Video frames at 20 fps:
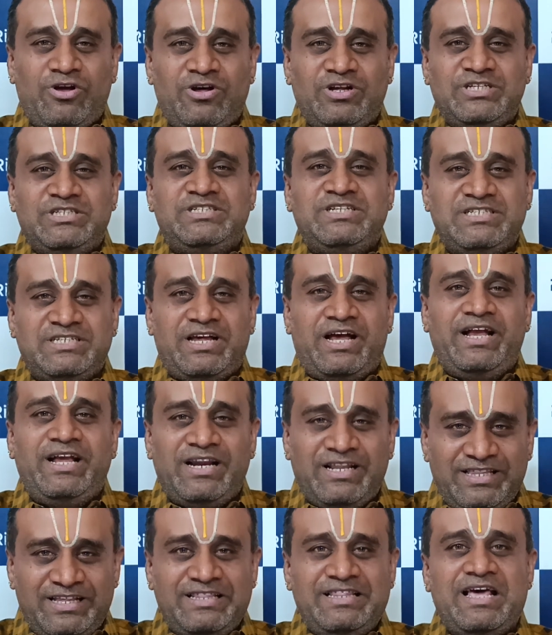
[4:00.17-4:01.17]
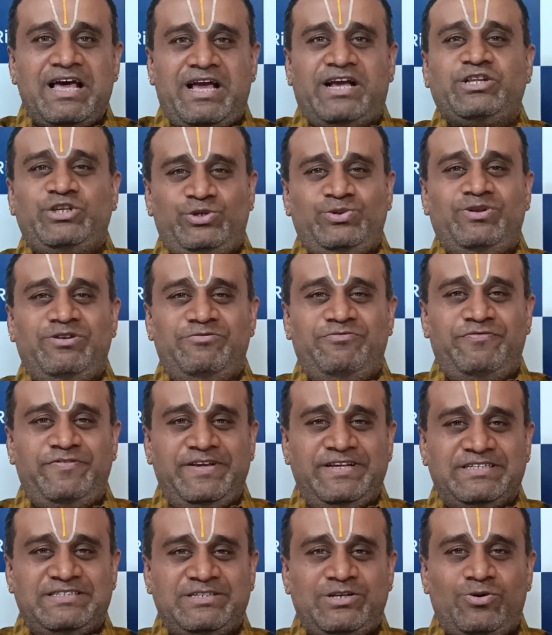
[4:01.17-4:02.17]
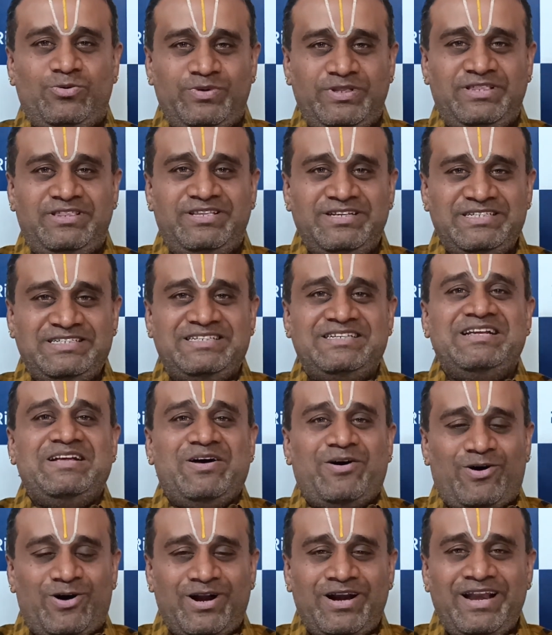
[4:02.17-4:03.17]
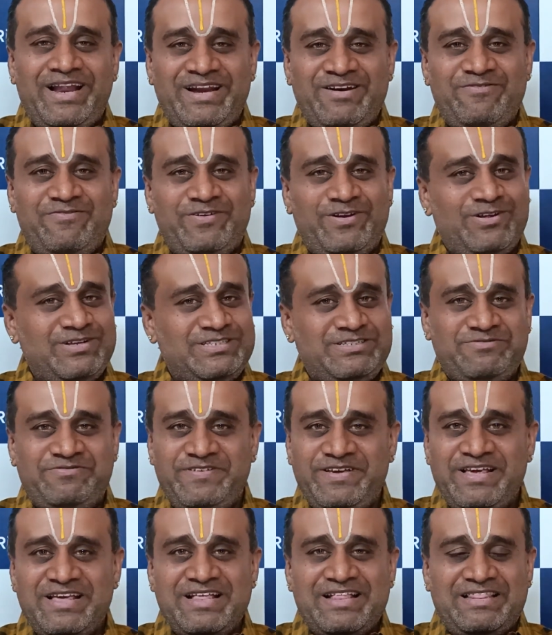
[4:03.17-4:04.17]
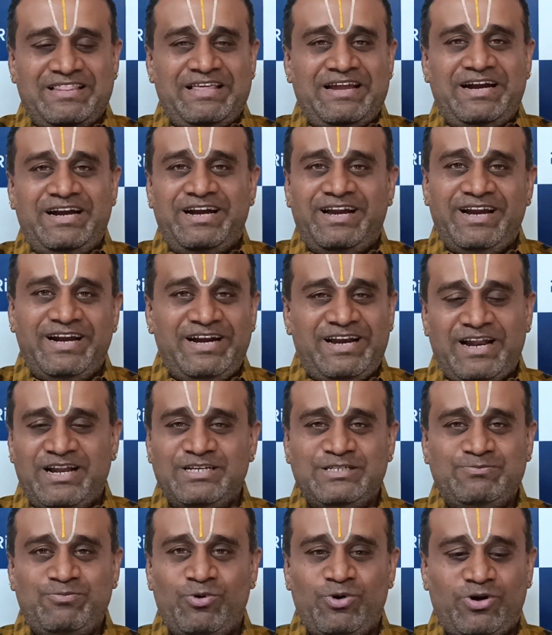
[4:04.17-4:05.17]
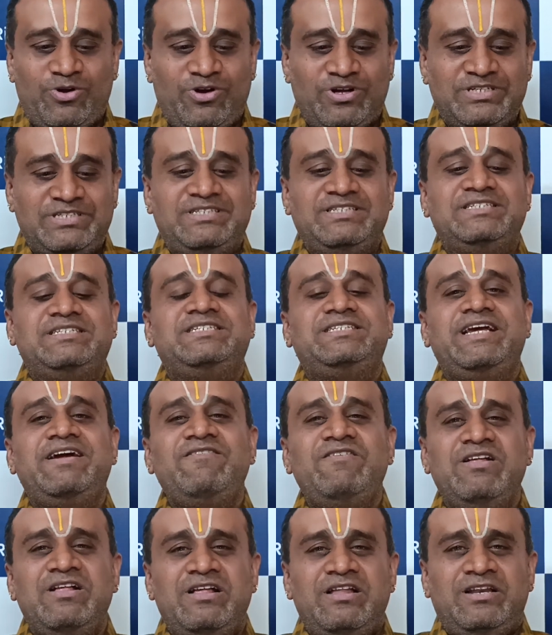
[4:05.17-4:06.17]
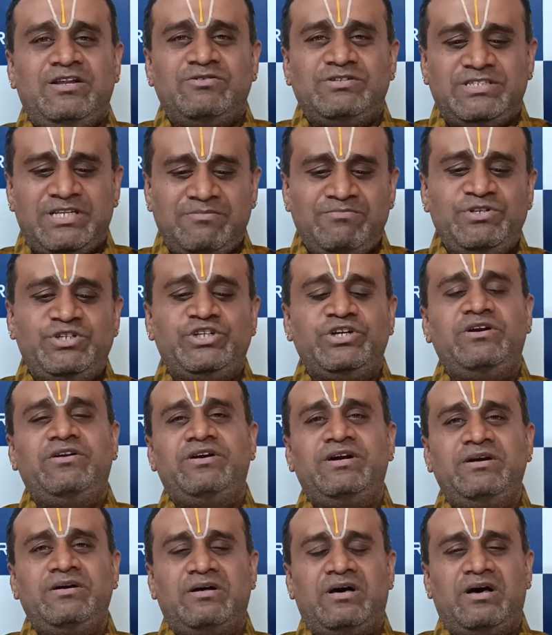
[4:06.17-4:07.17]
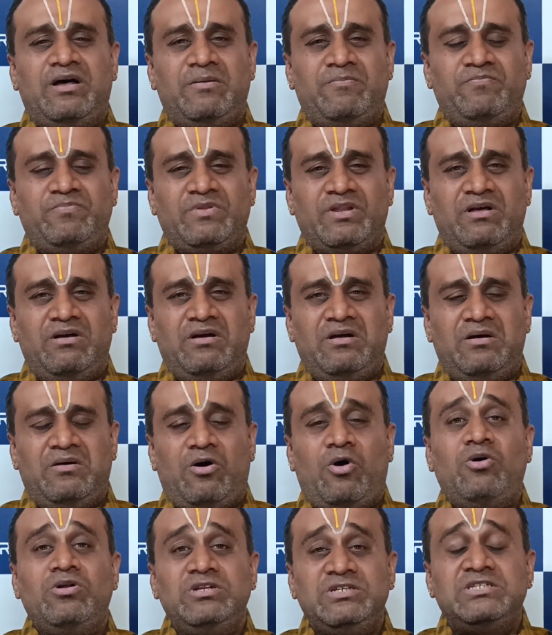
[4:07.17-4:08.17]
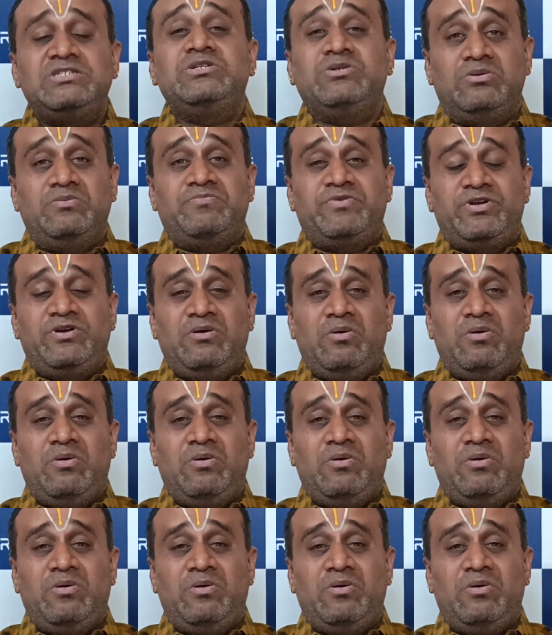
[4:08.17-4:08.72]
cost is higher than the actual fees. Now with this online philosophy, the entire transport cost is saved. Now some children are also